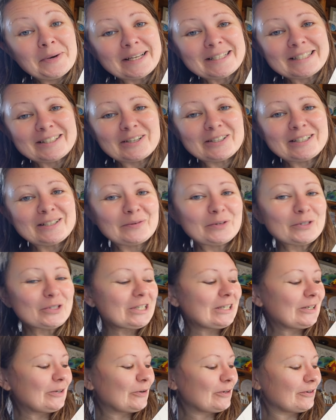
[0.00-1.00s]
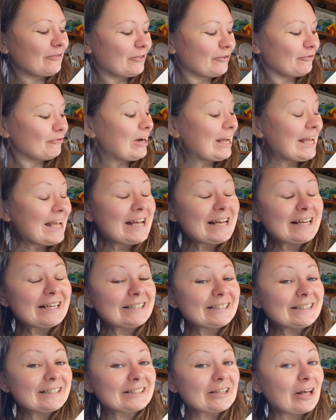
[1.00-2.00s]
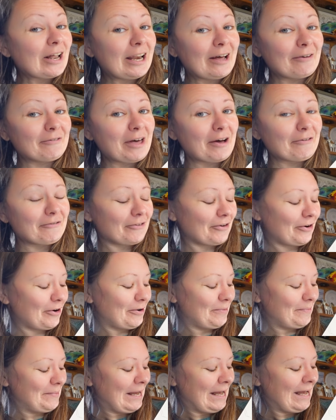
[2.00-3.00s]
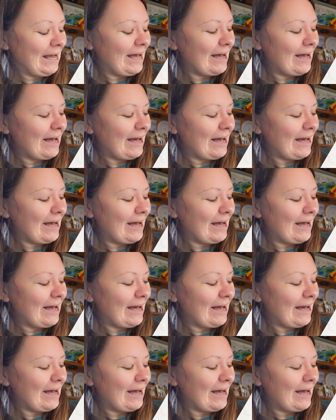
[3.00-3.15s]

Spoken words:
I started watching Lord of the Rings. I love that film.